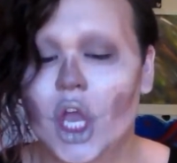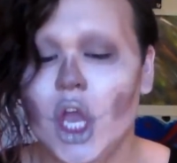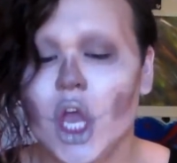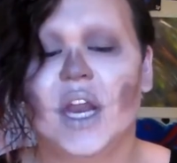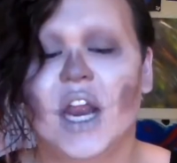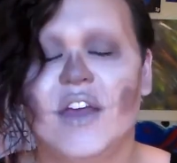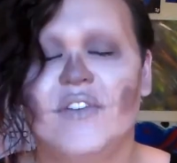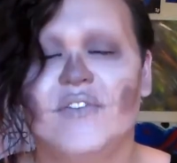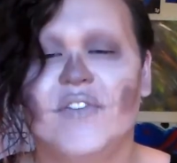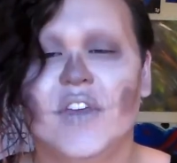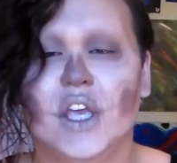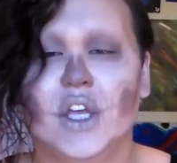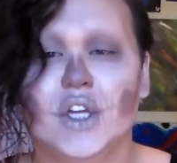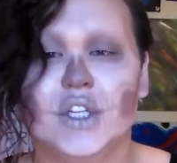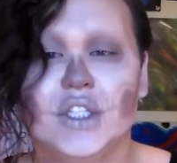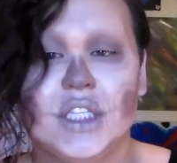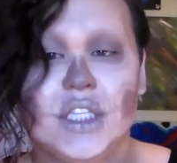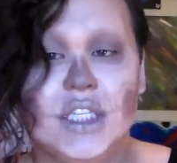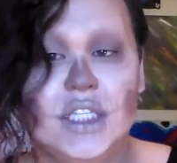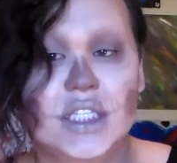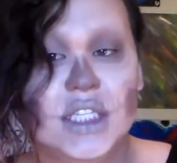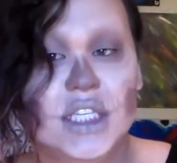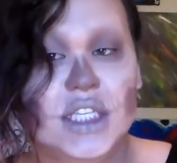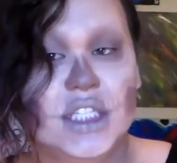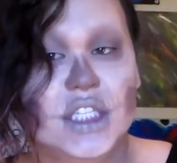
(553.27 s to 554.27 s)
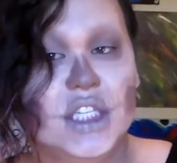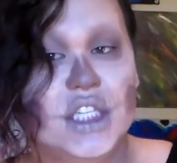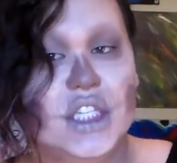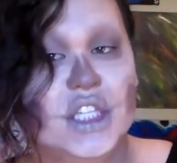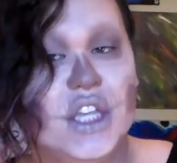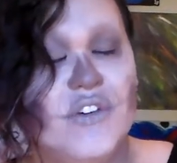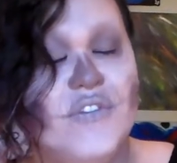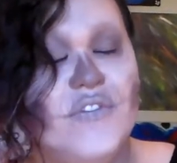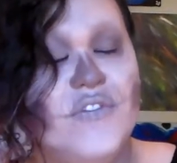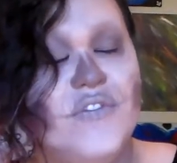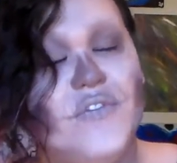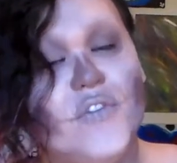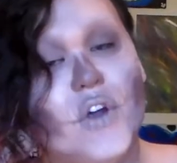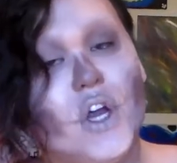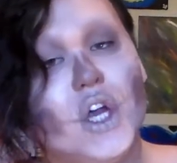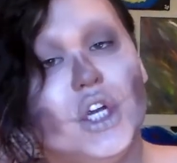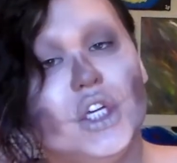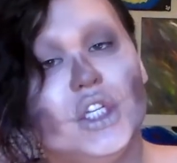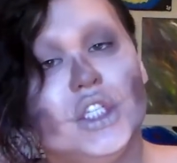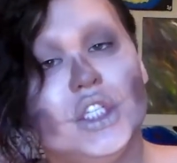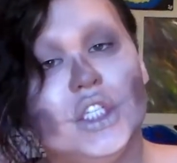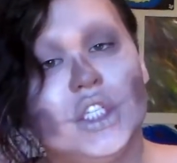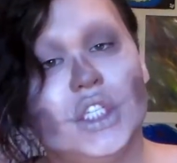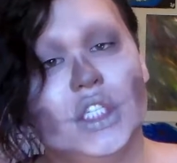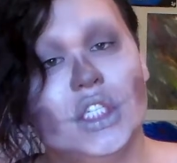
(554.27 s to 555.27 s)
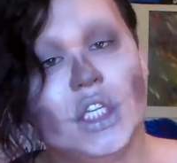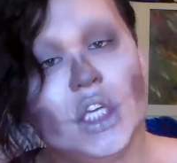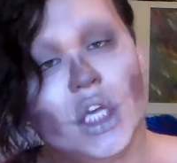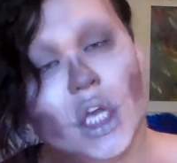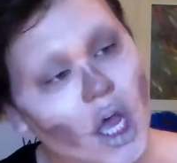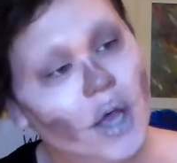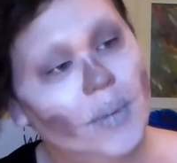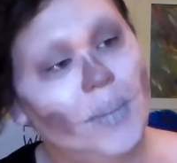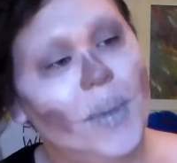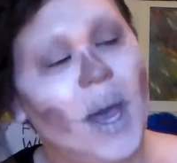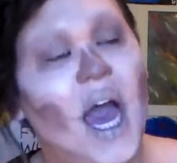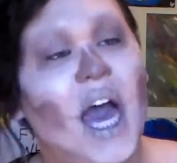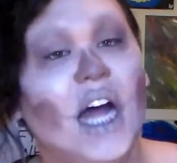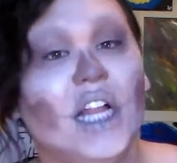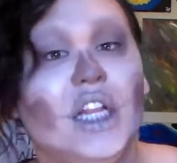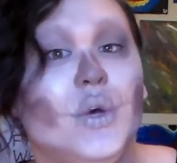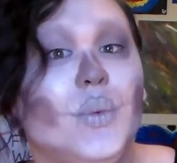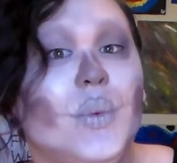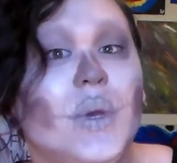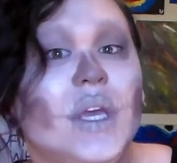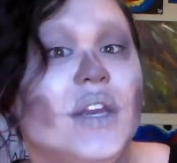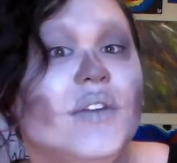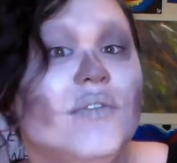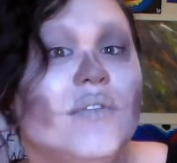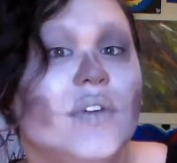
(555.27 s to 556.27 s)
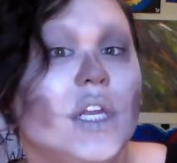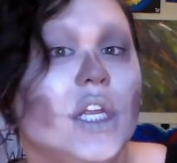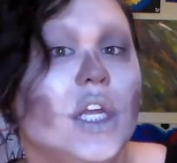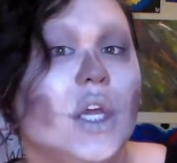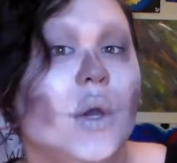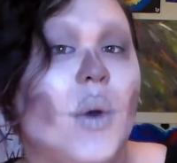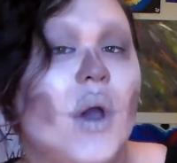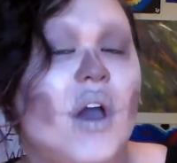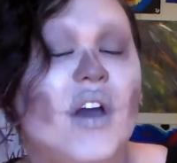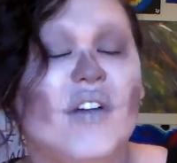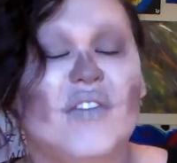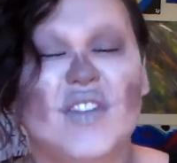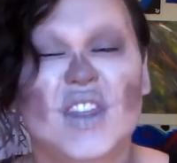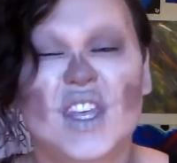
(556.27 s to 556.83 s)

but I figured since this is the first Halloween video of